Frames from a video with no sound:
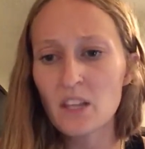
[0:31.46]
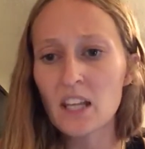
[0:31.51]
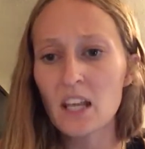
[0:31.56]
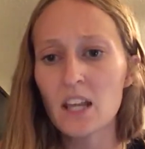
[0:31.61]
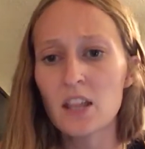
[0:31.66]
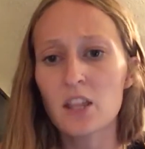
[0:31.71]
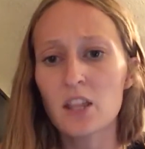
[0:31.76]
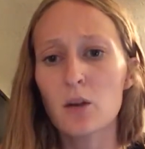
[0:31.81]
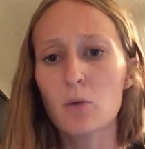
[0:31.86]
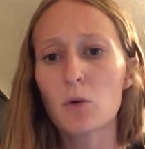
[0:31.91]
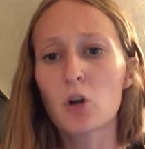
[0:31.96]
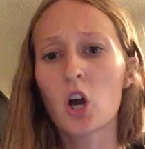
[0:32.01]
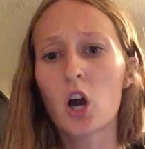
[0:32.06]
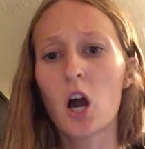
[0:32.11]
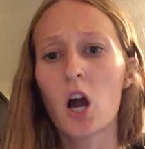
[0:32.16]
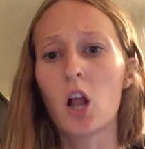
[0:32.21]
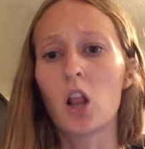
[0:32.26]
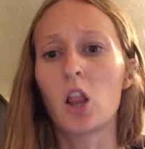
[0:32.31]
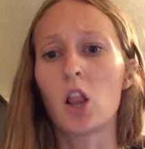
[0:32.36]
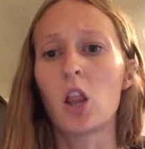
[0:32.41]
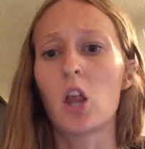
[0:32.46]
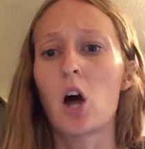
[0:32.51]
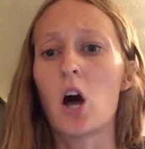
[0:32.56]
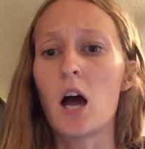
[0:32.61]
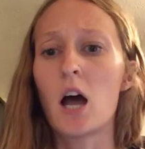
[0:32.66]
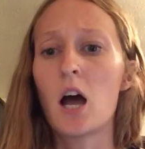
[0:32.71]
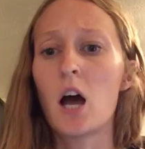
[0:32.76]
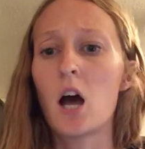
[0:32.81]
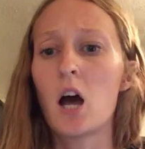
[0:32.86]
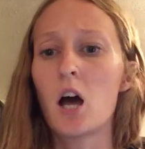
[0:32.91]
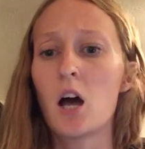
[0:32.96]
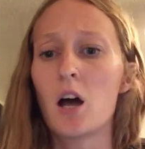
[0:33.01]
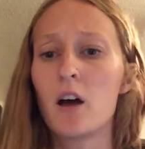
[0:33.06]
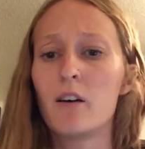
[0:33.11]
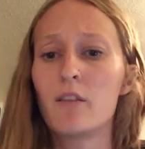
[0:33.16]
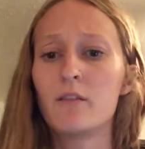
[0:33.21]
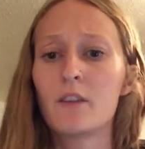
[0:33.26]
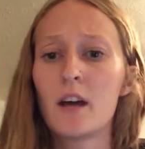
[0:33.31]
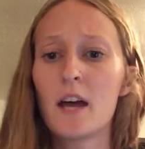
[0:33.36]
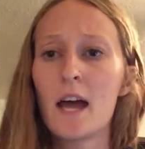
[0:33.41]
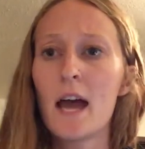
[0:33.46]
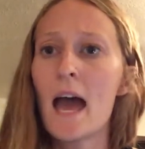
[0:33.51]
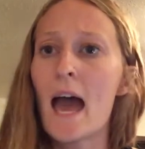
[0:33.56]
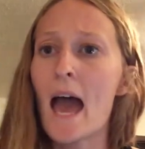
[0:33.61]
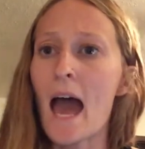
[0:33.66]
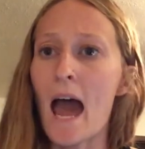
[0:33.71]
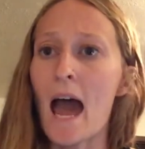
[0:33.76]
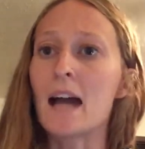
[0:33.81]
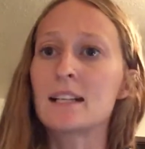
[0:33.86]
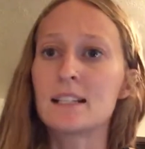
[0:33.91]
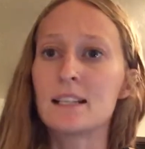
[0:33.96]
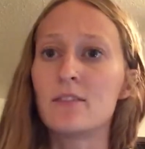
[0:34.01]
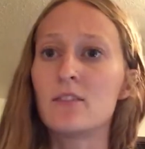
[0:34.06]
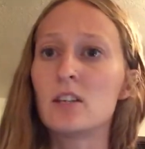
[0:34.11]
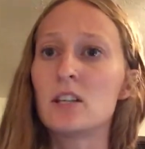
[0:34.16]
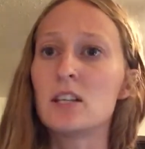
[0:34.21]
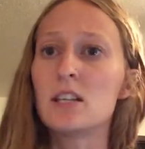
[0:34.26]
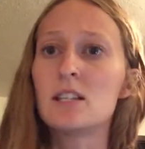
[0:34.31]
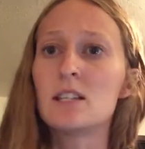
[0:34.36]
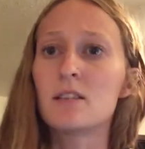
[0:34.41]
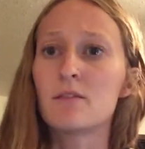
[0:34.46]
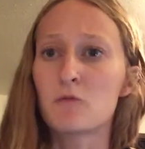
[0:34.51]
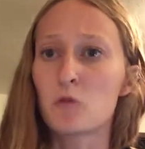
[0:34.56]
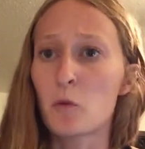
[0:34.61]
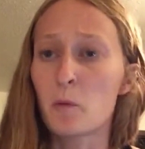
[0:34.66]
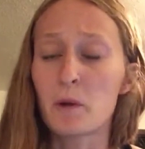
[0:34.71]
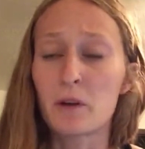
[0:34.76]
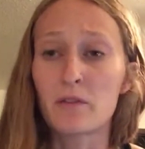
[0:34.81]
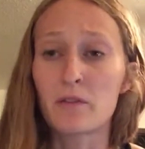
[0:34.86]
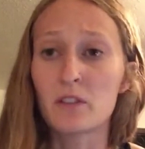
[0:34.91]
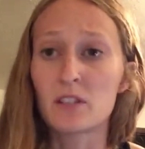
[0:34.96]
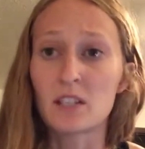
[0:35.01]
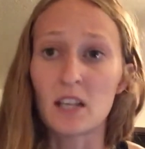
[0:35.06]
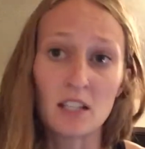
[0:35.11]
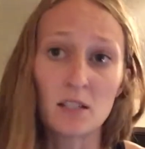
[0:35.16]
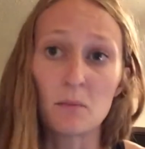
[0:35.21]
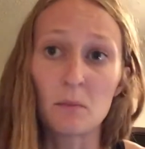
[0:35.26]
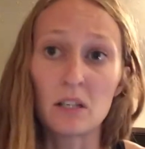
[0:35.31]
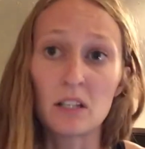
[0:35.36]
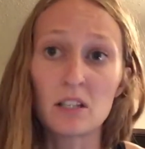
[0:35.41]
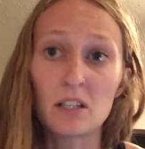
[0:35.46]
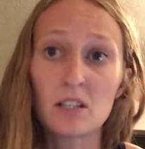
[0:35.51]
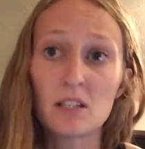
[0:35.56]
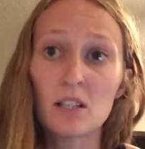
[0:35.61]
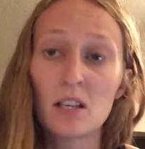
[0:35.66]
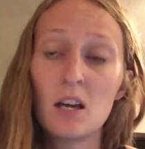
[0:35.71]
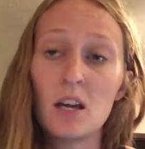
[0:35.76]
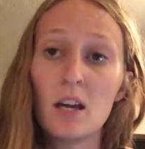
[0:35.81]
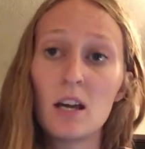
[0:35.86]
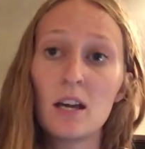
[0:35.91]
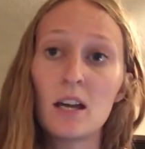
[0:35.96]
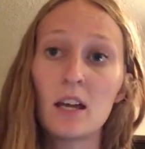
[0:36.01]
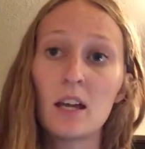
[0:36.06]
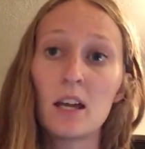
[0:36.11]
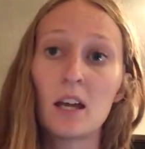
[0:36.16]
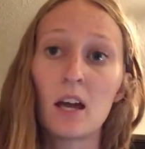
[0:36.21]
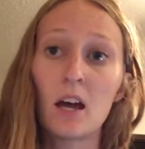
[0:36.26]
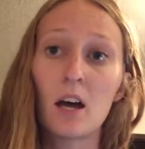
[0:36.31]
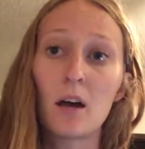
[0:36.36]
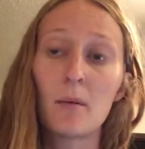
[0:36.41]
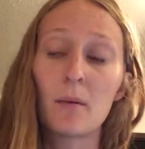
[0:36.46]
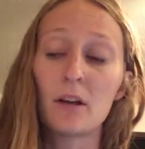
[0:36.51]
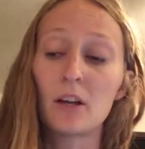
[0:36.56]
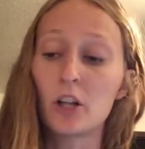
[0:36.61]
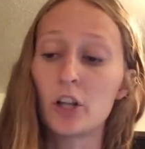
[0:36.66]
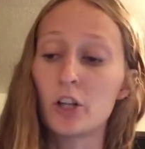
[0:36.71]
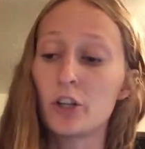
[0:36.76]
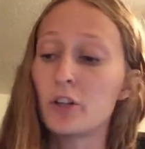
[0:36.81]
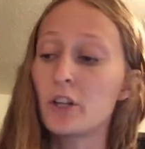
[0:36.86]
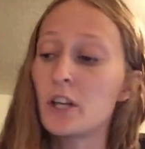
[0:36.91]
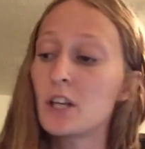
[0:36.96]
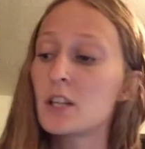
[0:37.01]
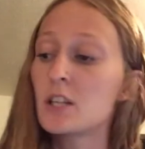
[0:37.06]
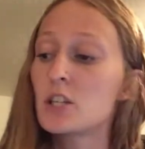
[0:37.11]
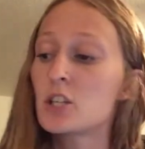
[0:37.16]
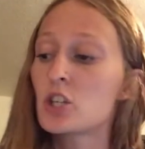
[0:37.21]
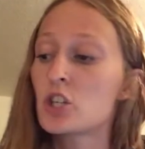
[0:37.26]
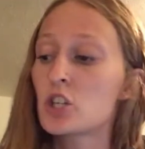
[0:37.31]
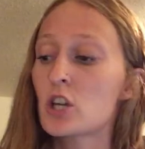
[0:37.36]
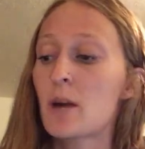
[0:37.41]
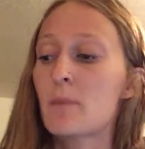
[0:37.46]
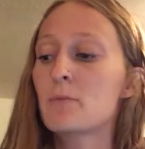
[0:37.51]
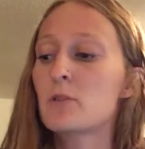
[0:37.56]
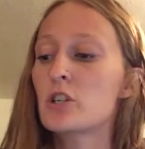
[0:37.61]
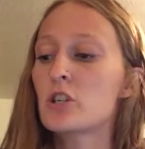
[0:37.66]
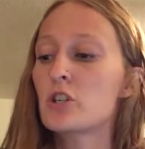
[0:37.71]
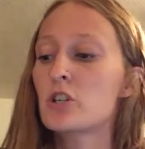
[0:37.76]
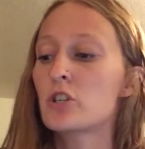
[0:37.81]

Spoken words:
There were a lot of activities and formative assessments included in this chapter.